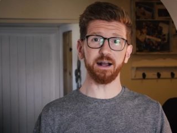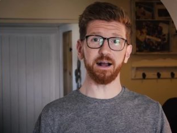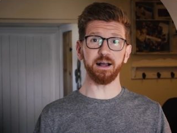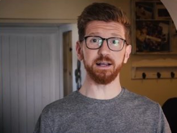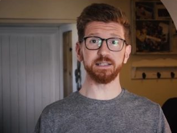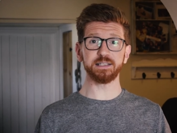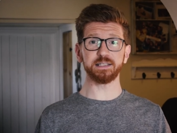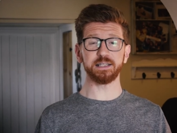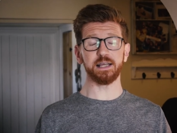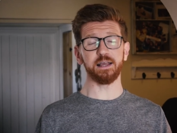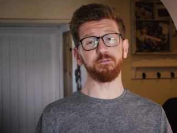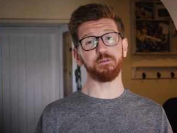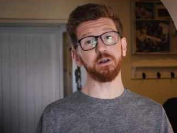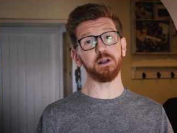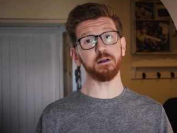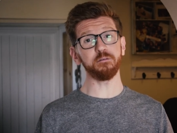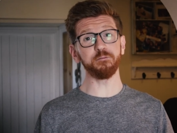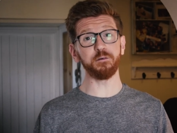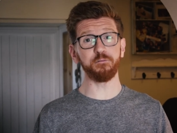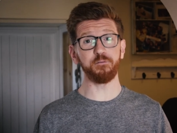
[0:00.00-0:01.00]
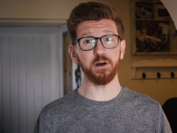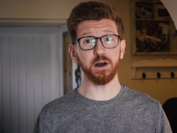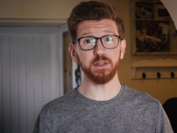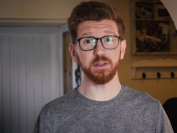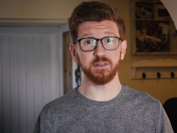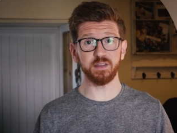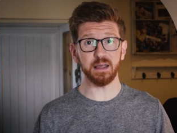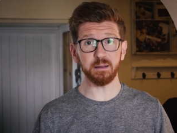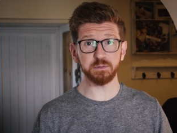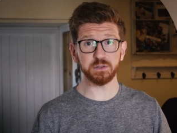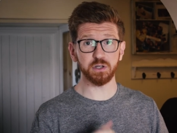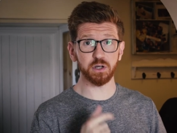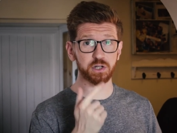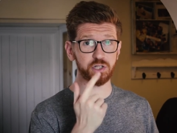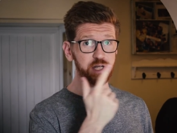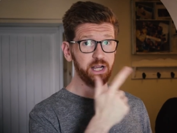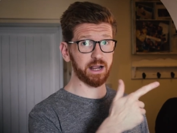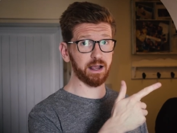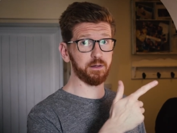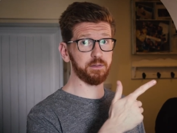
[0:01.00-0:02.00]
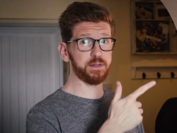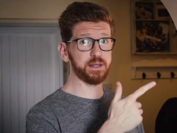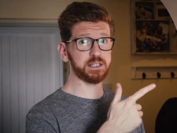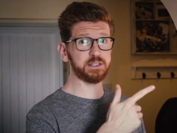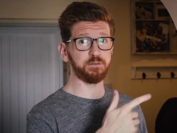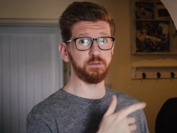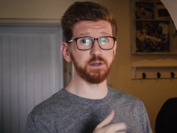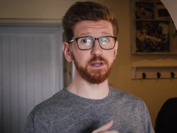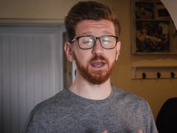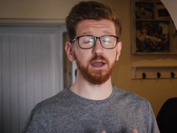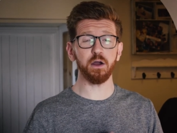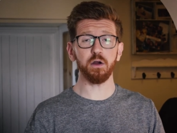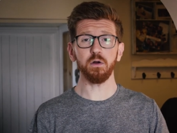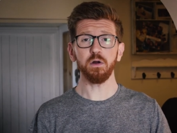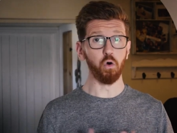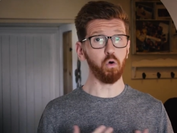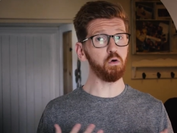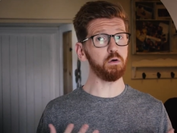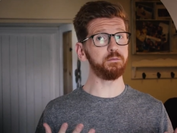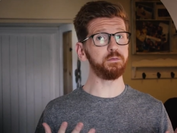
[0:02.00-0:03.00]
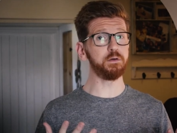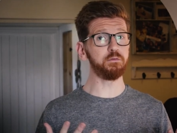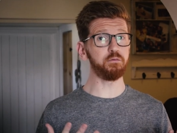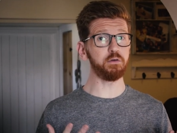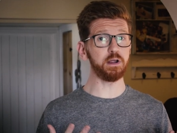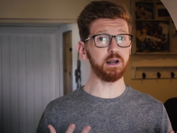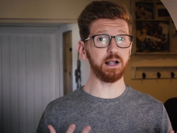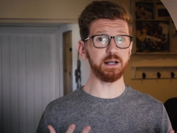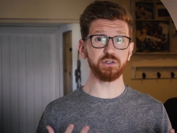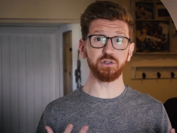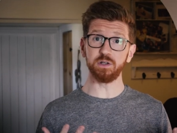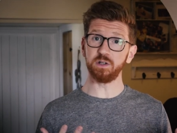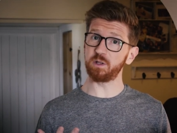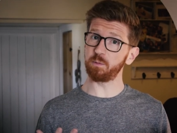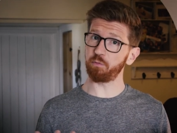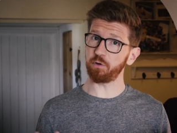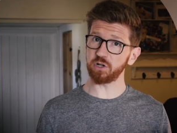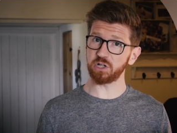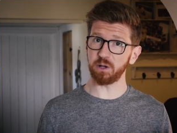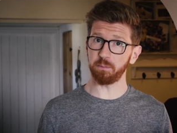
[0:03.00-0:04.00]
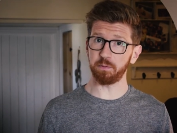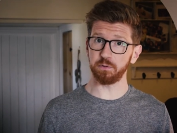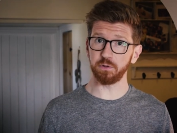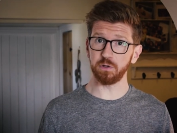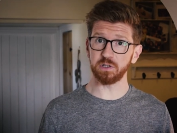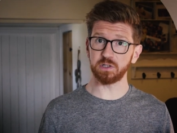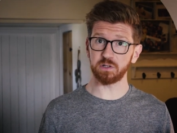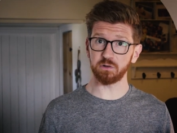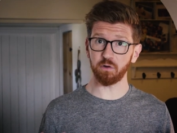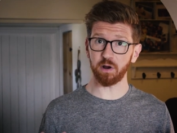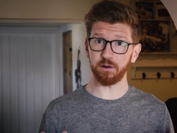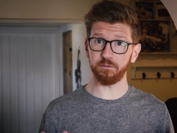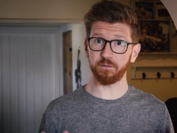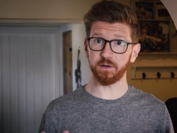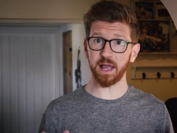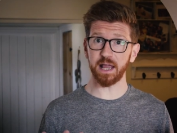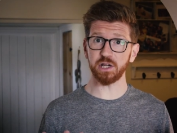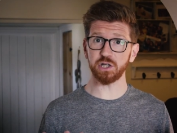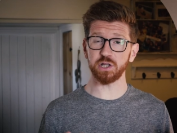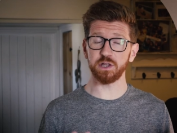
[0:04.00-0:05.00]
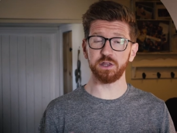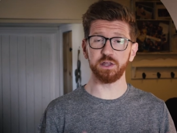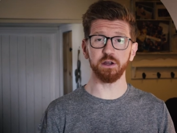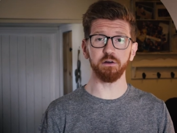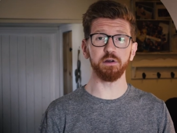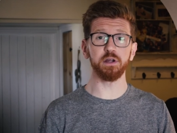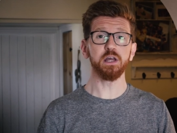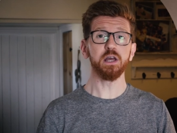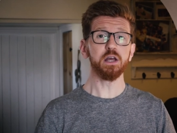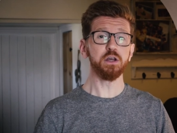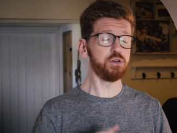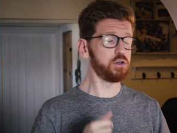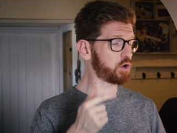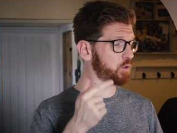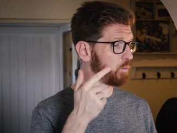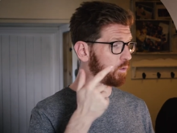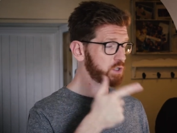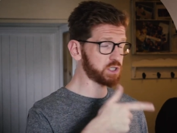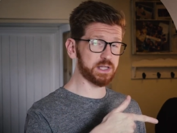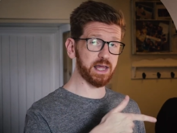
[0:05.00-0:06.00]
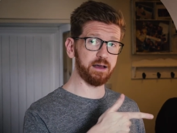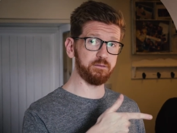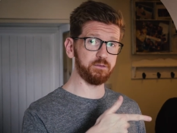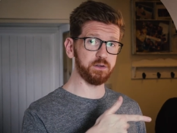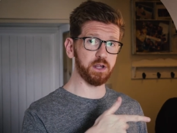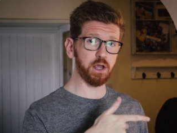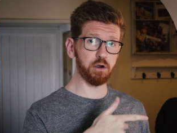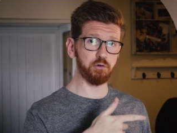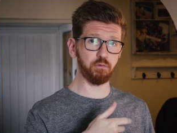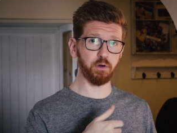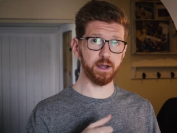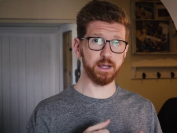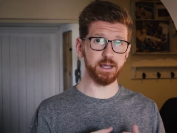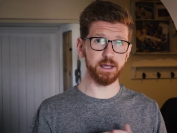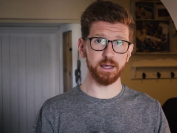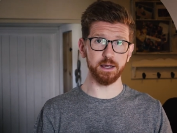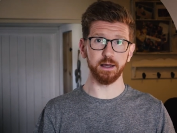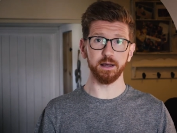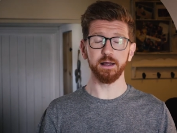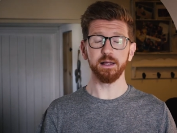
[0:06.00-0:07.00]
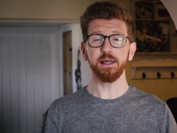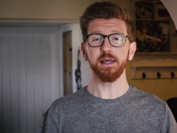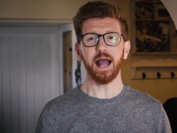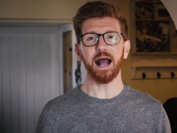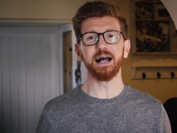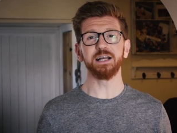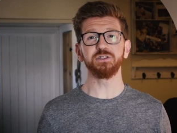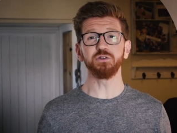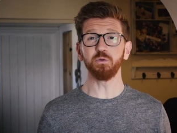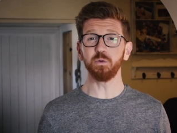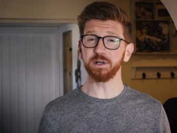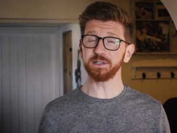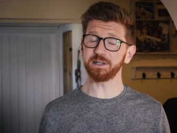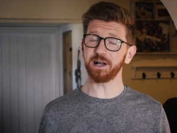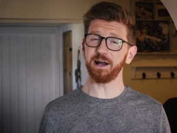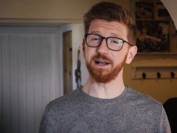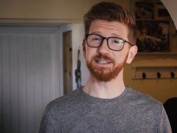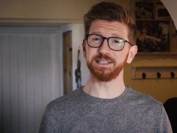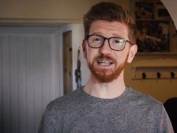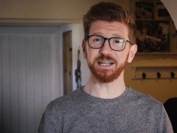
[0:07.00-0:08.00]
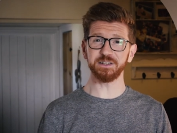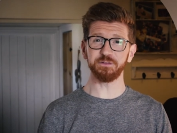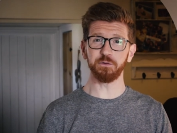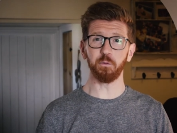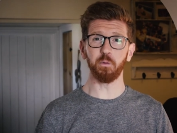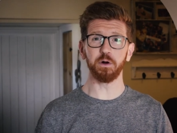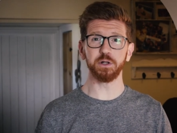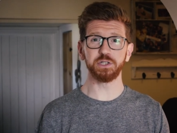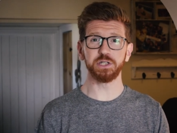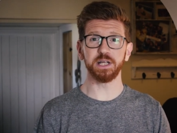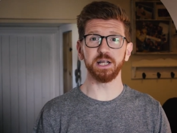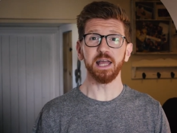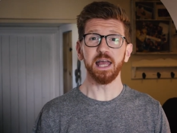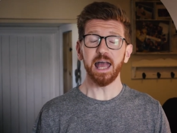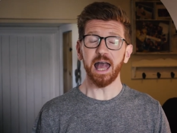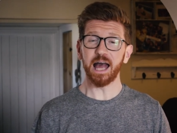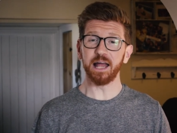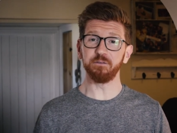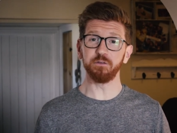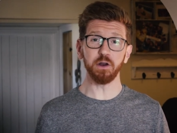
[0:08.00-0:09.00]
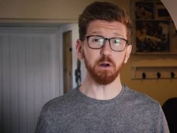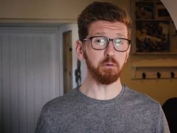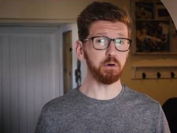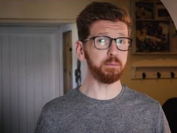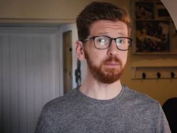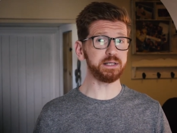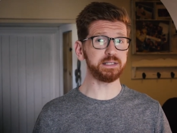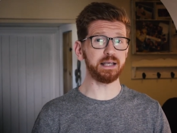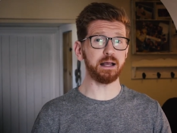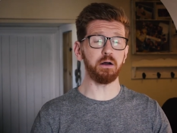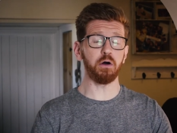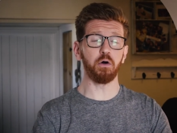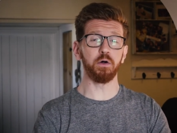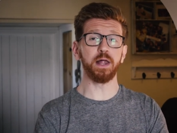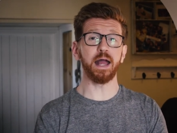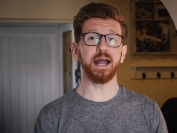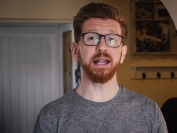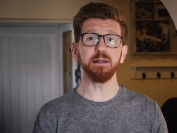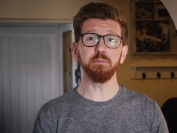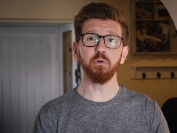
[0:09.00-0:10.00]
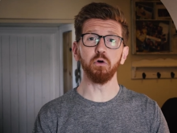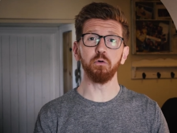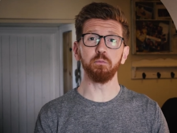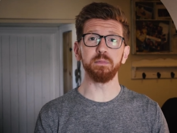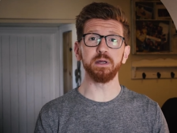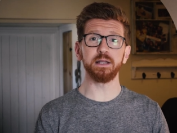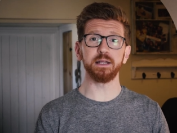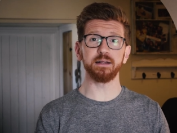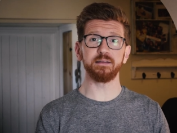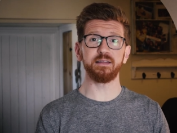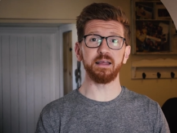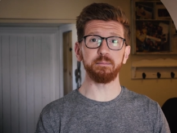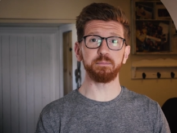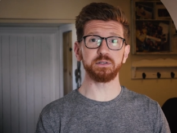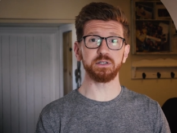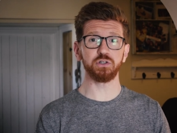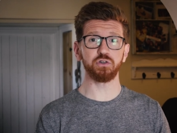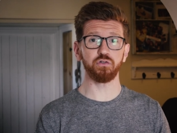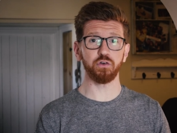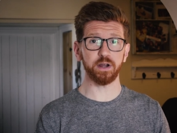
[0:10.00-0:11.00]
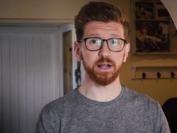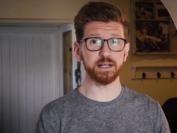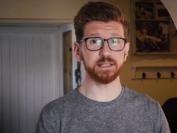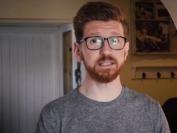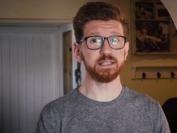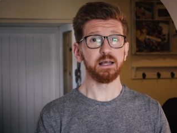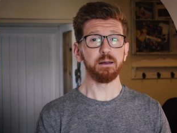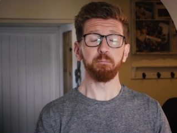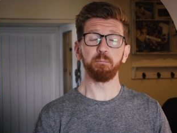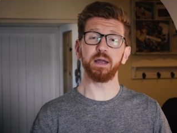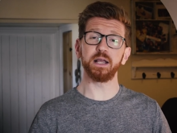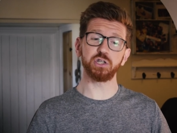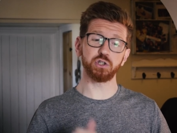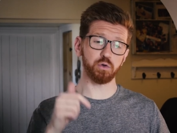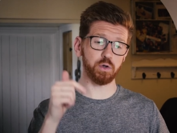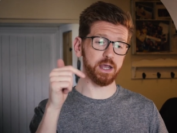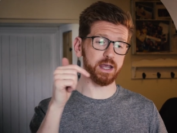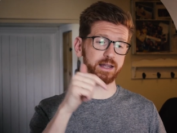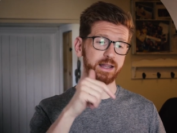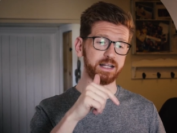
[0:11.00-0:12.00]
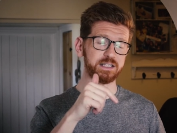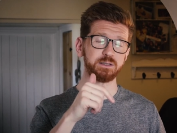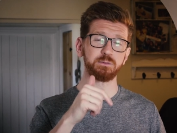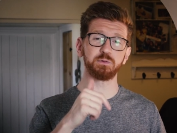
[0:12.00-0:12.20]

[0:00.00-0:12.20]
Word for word: guys. If you're looking for further tips, you can check out this video, or if you've realized you need to brush up on use and gratification theory, you can watch that video right here. As always, guys, thanks for watching, and if you don't want to miss out on any more media tips and tricks, make sure you hit that